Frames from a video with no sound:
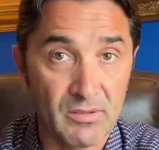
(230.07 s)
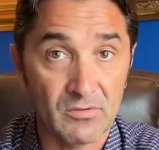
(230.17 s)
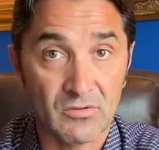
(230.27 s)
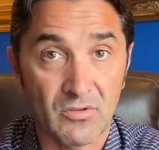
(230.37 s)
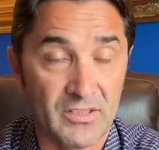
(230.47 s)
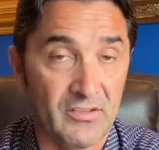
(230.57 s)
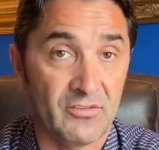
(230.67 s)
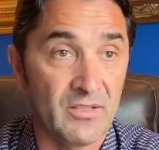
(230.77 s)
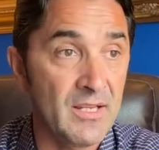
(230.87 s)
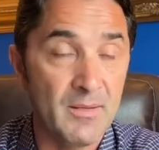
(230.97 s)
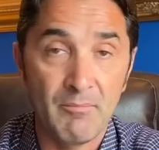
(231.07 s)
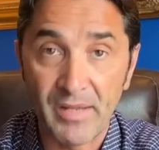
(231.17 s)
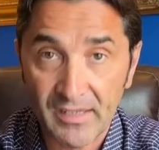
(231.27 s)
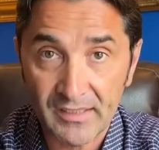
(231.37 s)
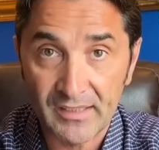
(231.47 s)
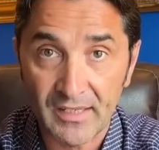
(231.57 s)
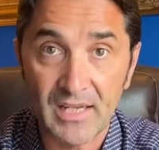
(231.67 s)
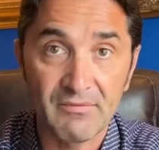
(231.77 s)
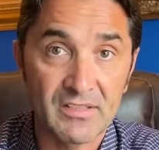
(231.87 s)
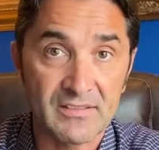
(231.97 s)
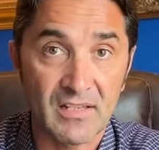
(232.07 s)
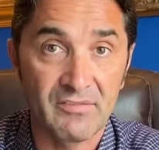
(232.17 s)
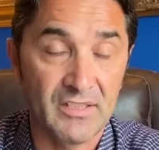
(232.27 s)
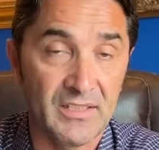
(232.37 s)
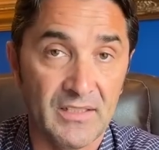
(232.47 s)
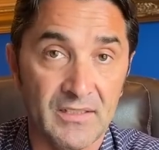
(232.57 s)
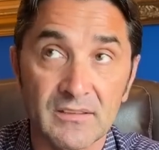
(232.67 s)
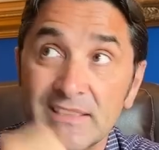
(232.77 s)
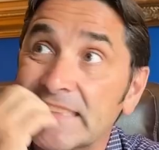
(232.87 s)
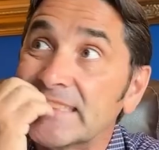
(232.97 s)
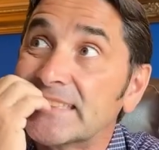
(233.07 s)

Berlusconi is barely alive, and Salvini is